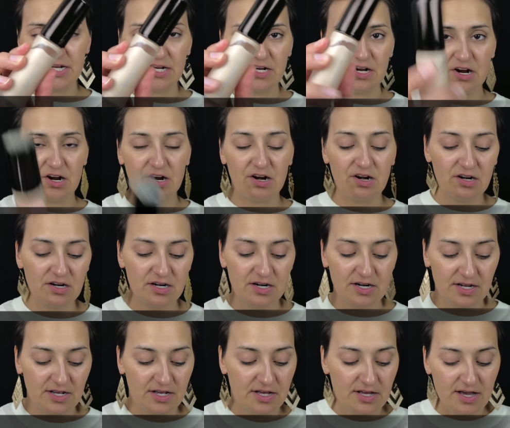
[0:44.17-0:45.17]
here.
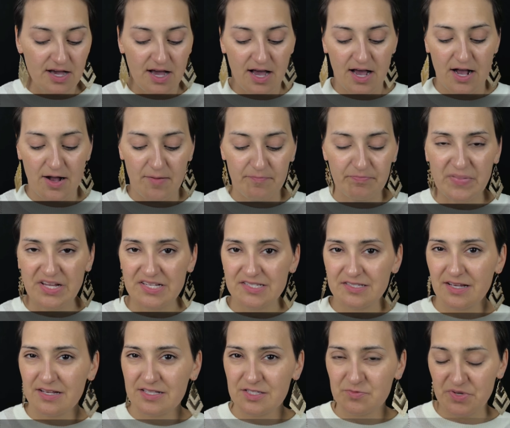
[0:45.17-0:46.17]
Um, my
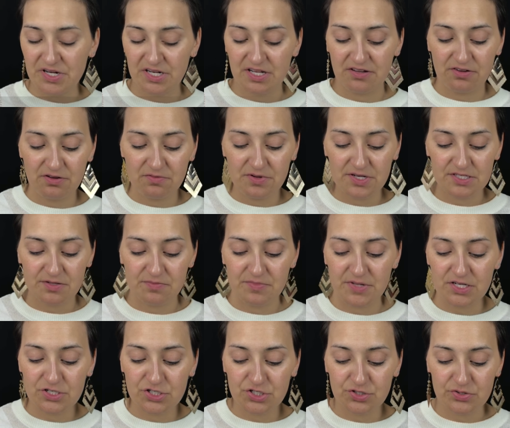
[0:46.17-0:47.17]
skin's been giving me some
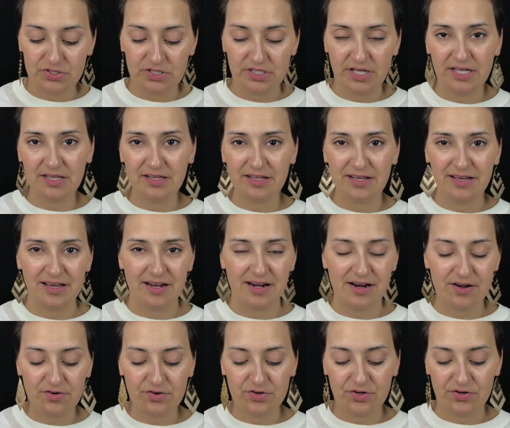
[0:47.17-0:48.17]
issues lately, and
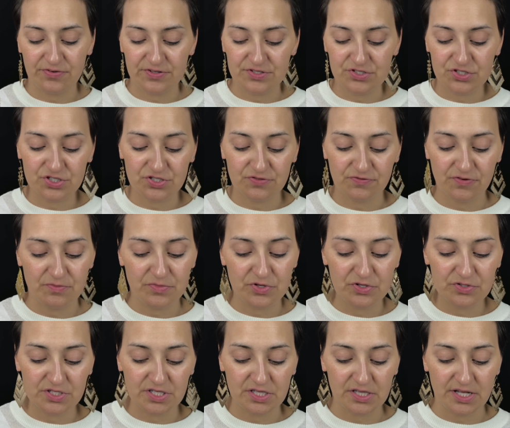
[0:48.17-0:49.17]
I don't know if it's just from
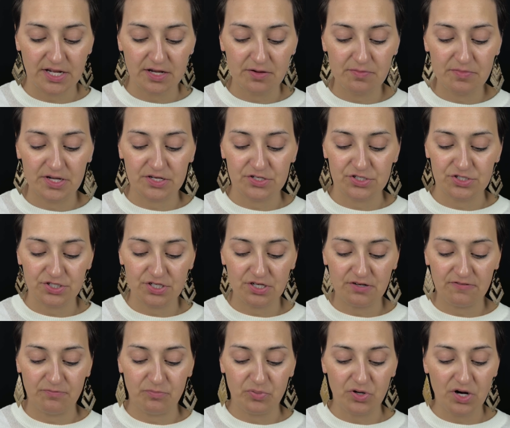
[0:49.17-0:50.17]
using like a mixture
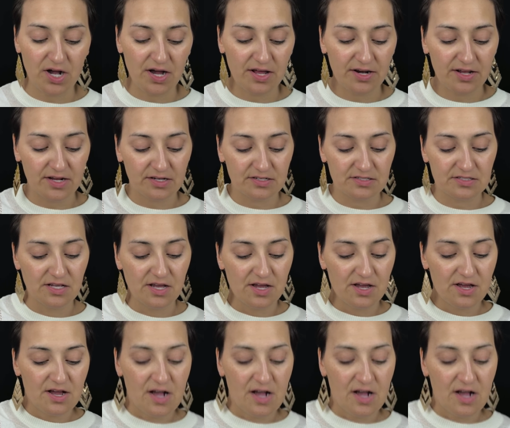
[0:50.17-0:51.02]
of products.